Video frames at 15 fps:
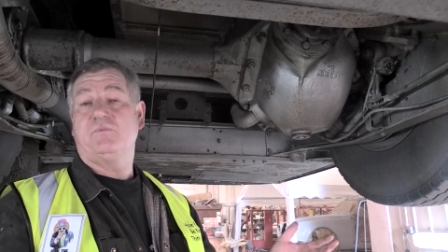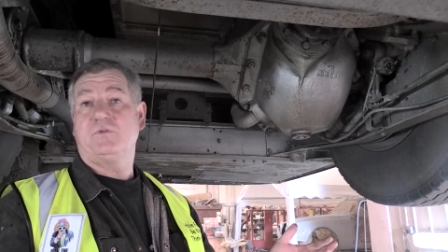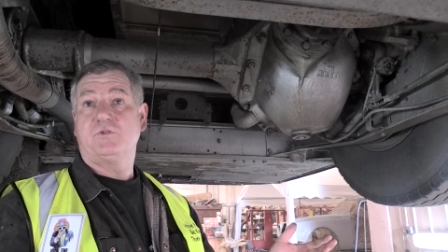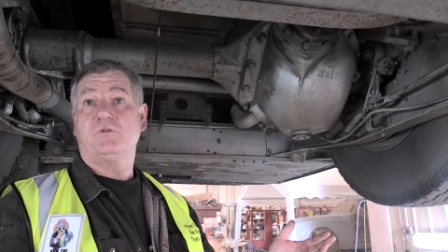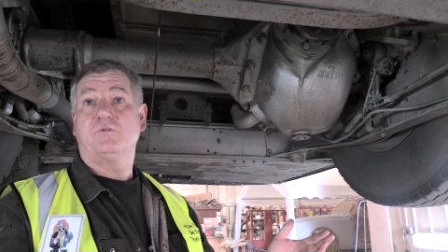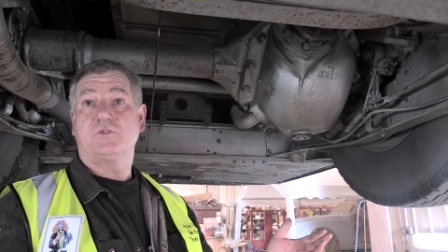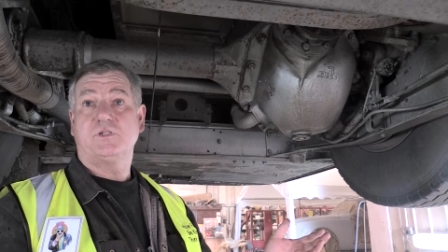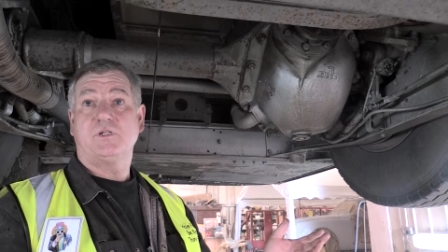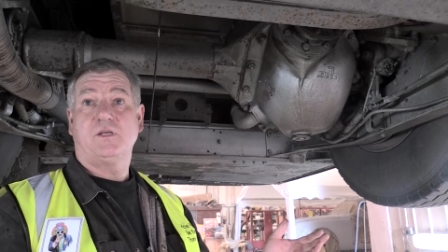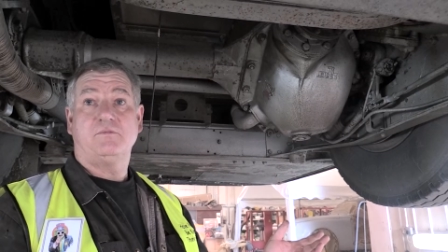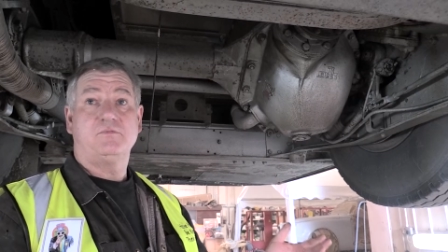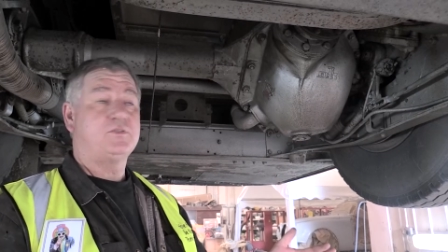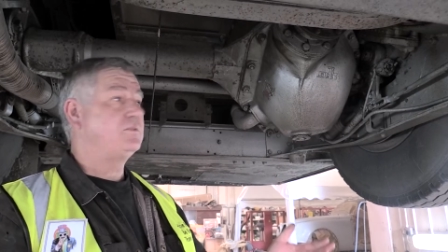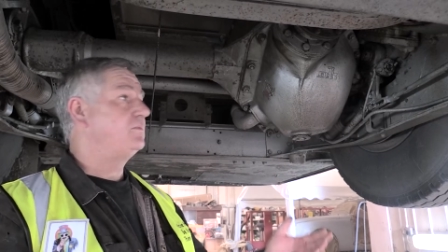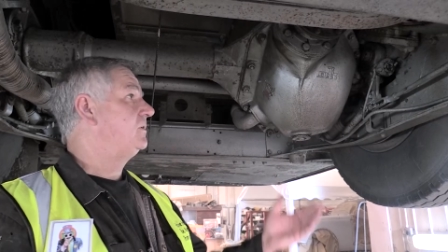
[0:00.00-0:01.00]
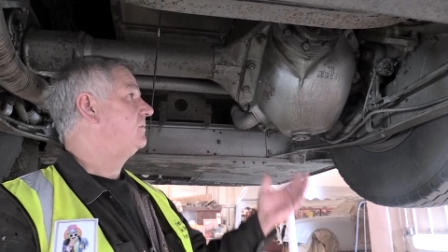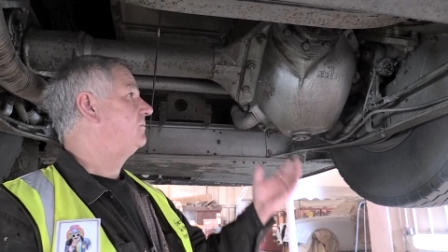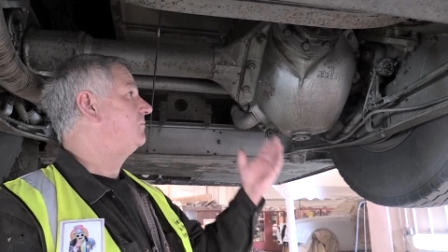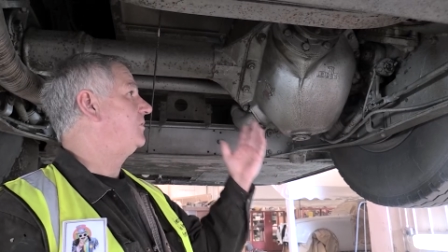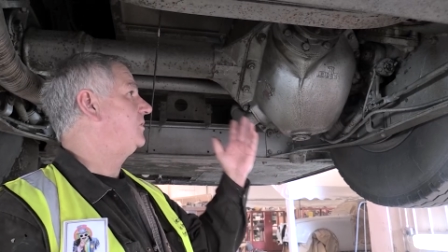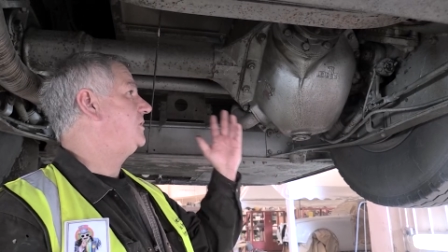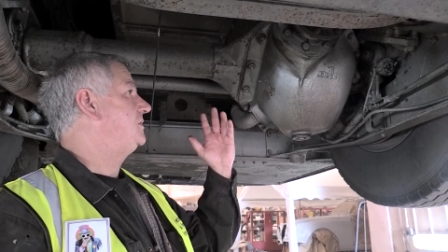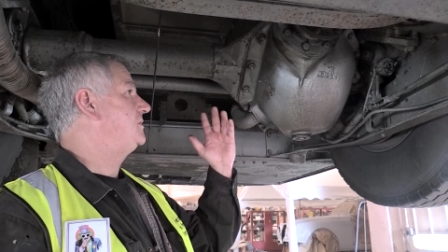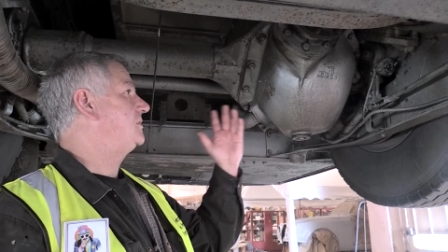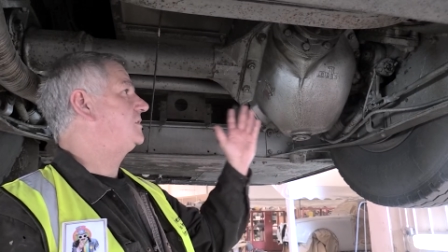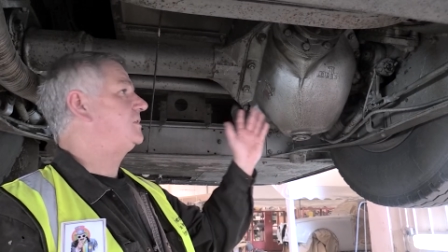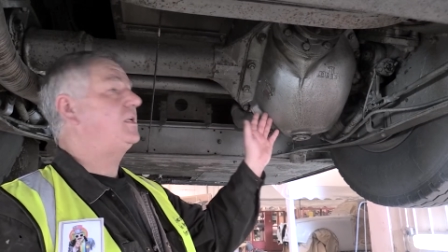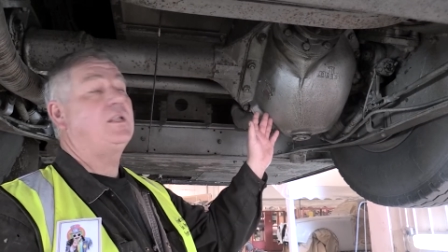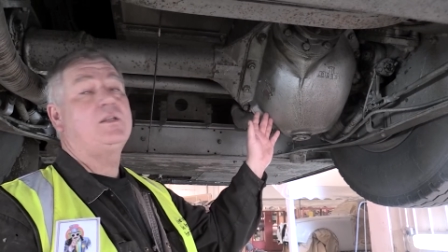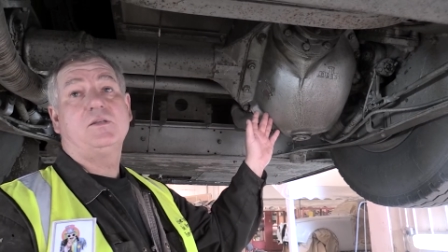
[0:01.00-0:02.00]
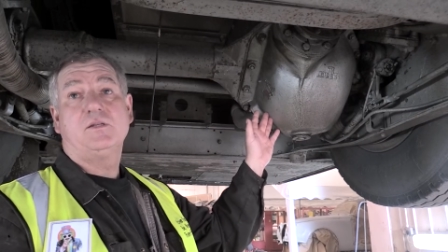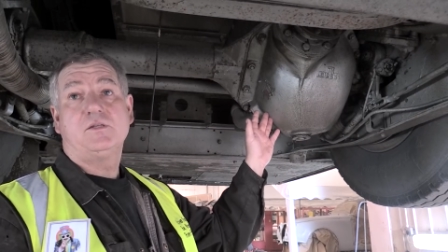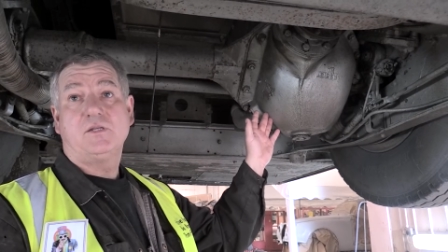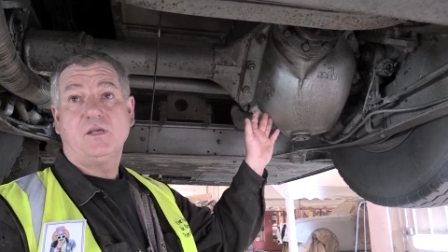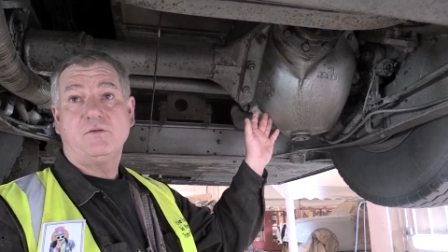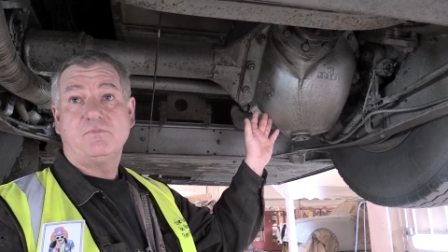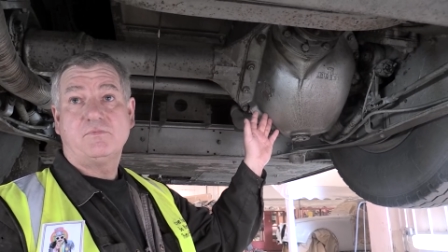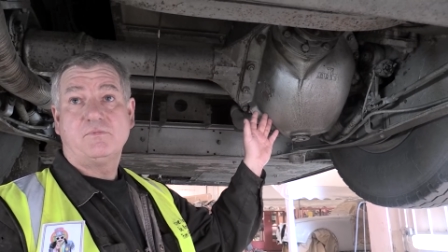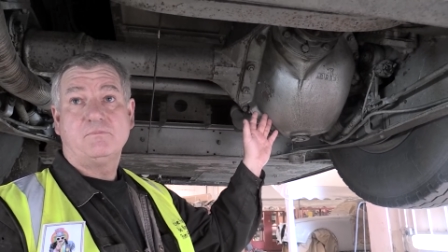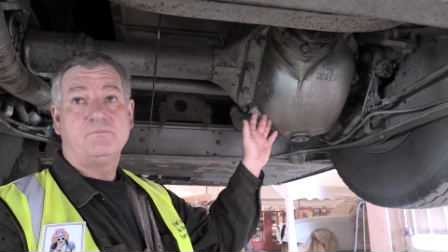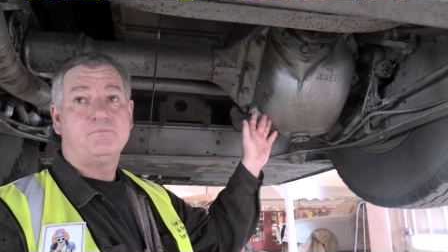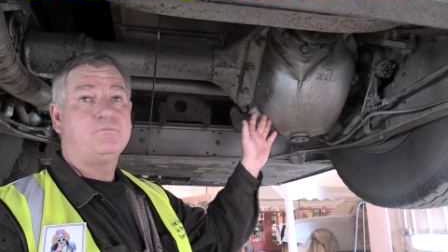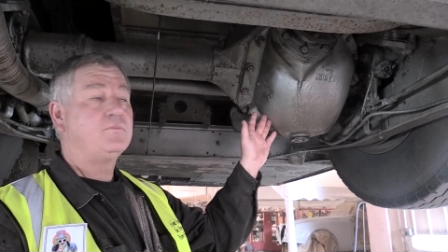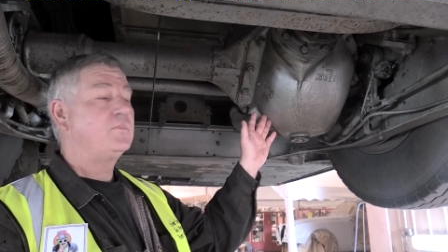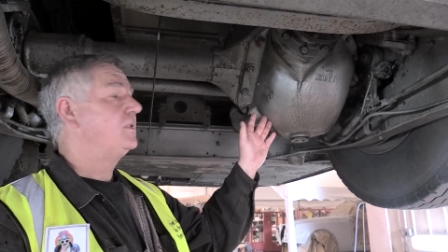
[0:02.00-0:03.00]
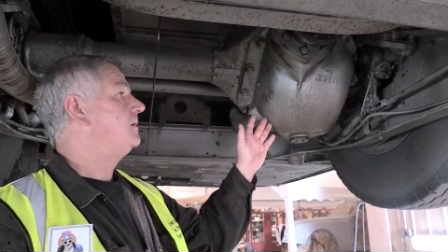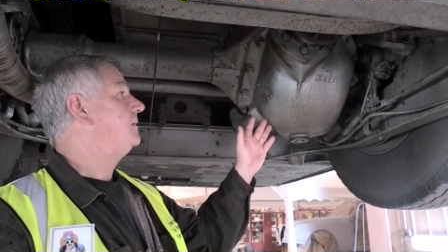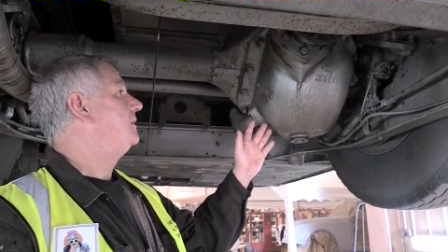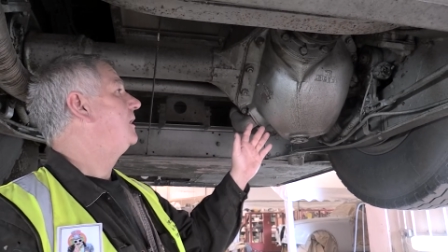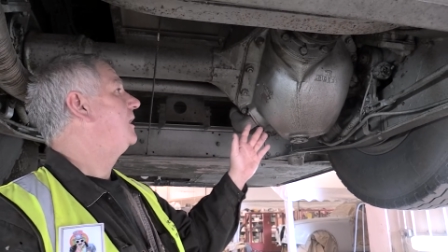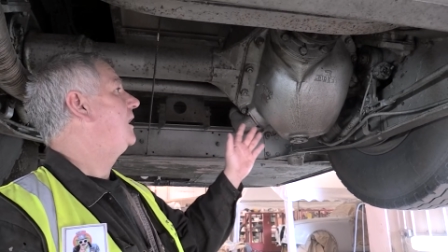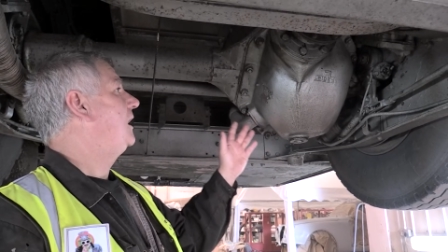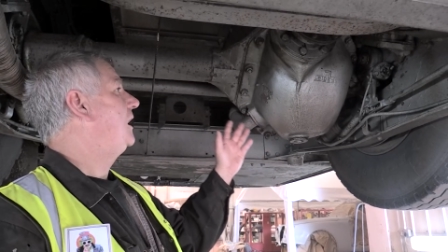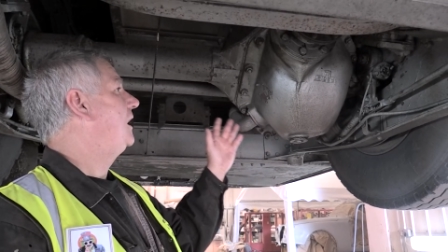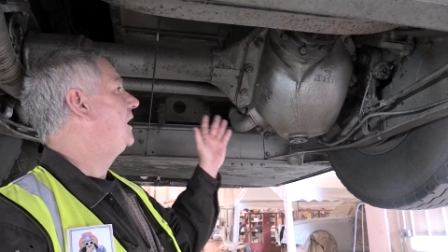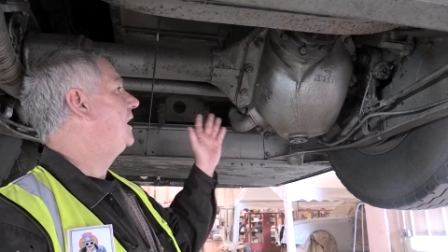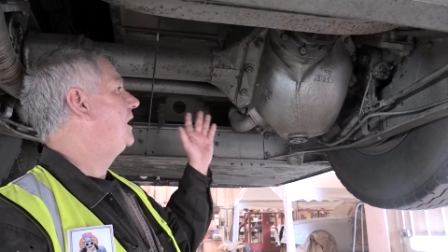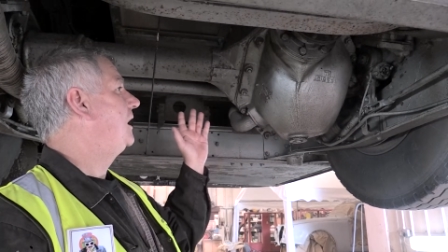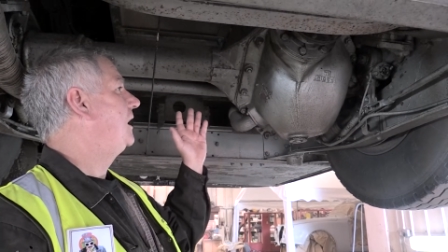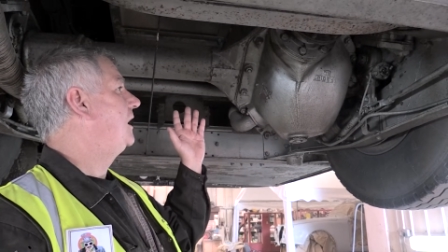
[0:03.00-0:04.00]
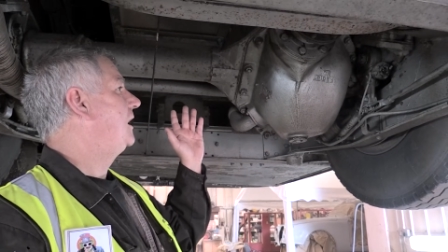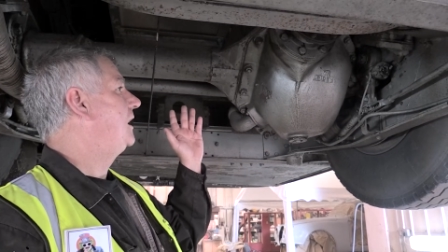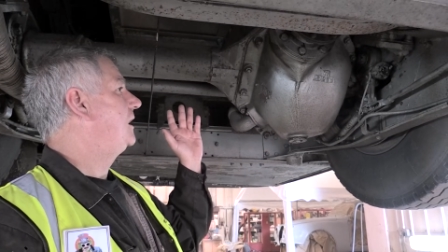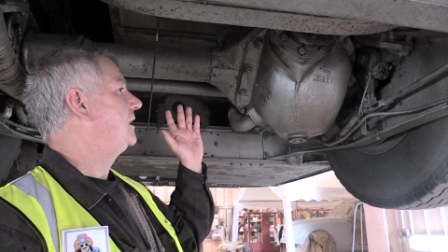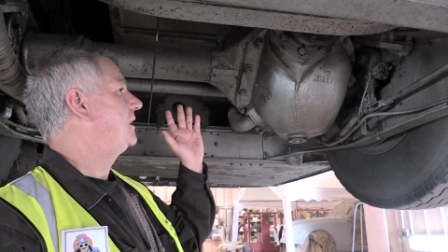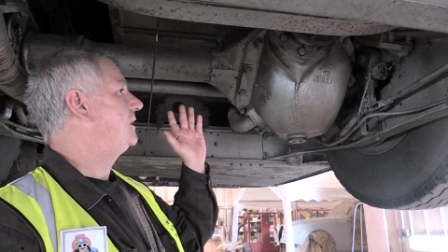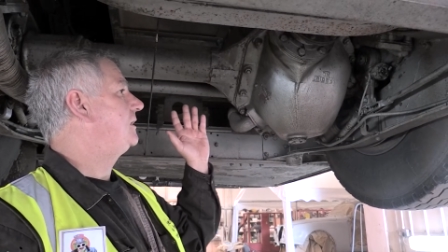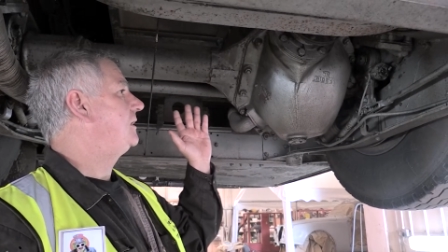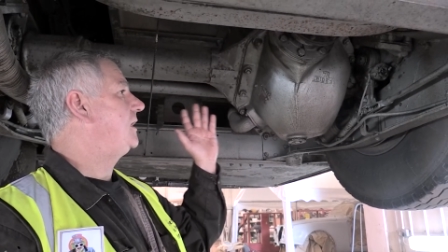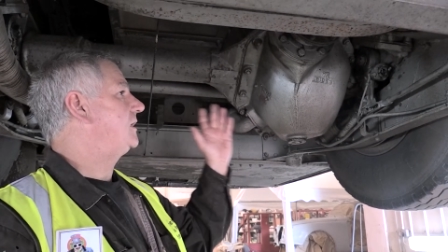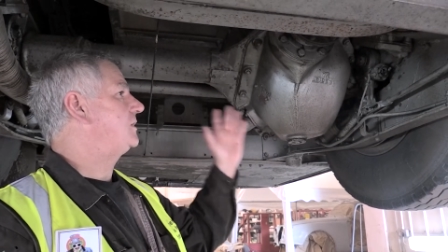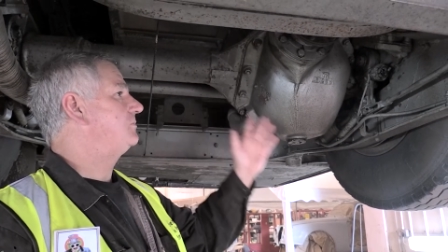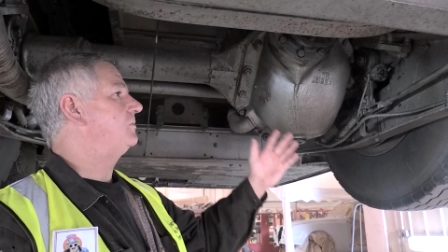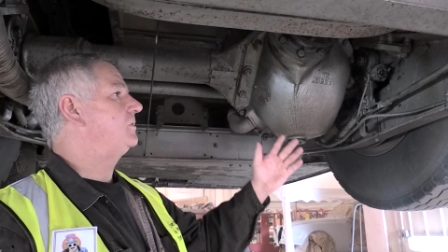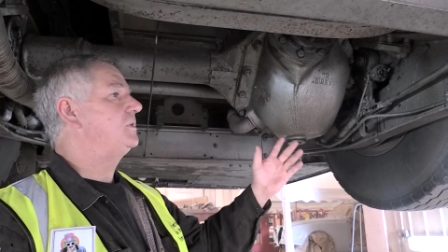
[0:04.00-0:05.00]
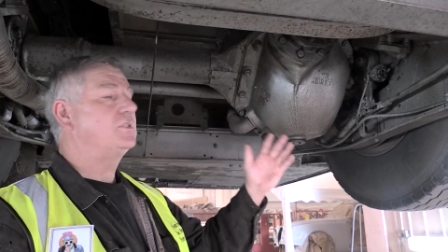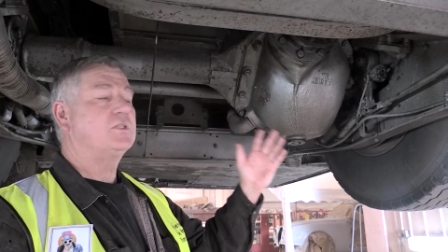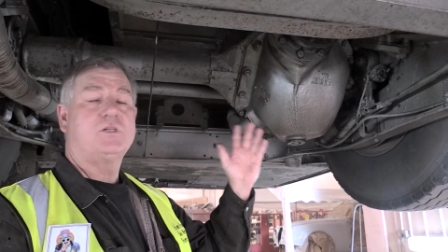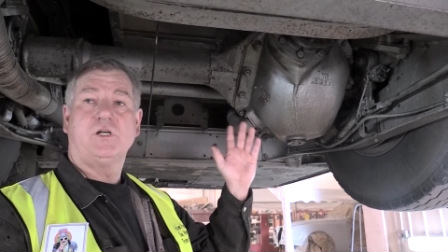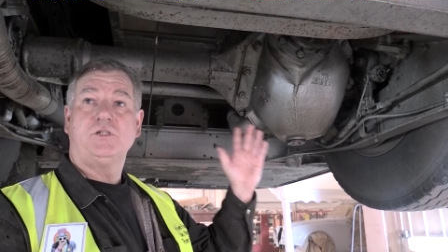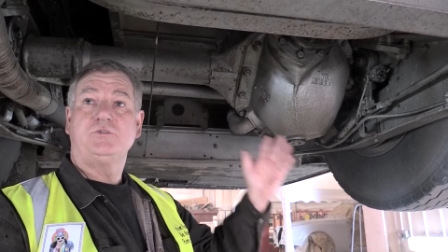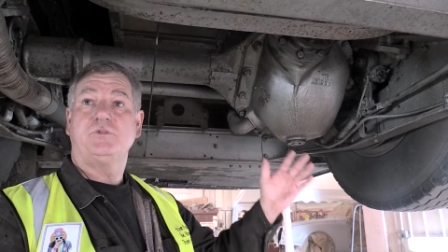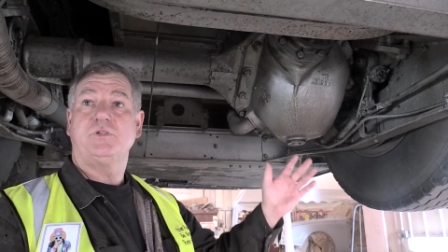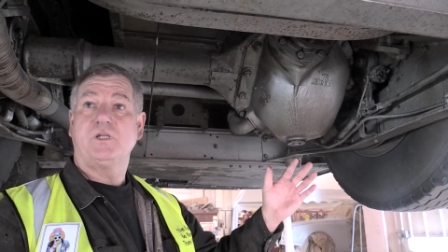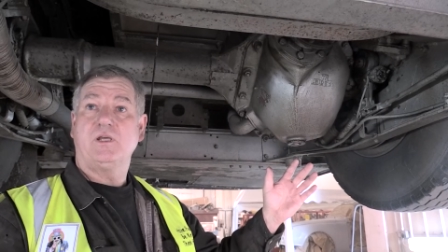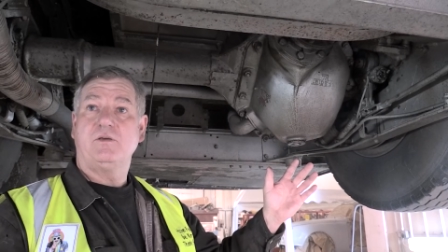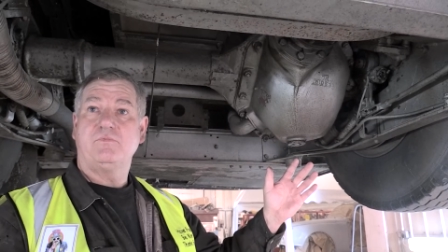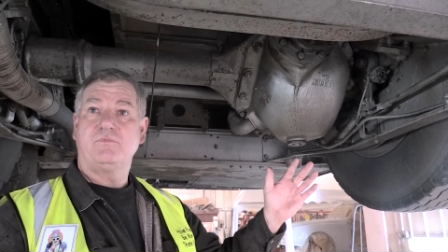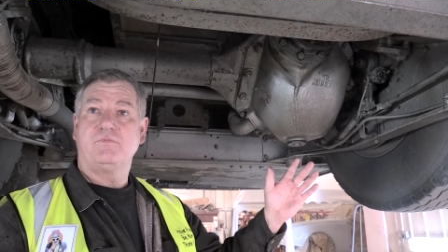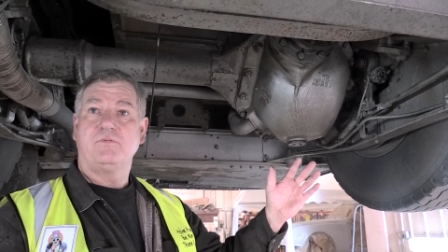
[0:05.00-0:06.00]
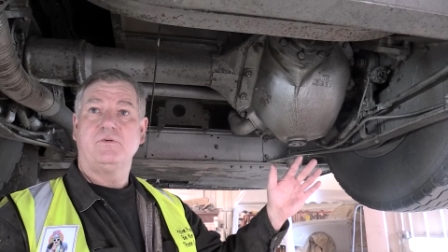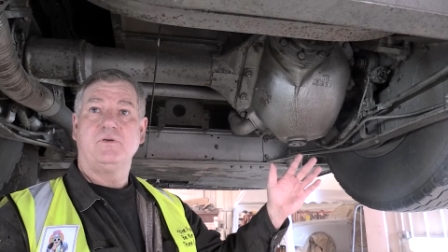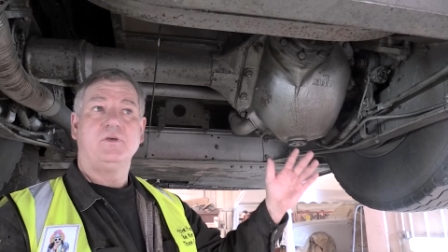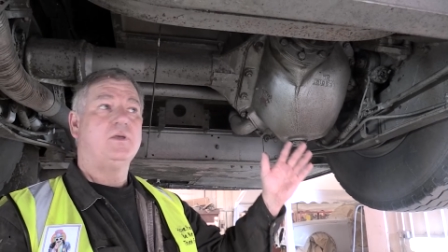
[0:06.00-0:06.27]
different sorts of diffs. One is a standard diff, uh, the next one is a country diff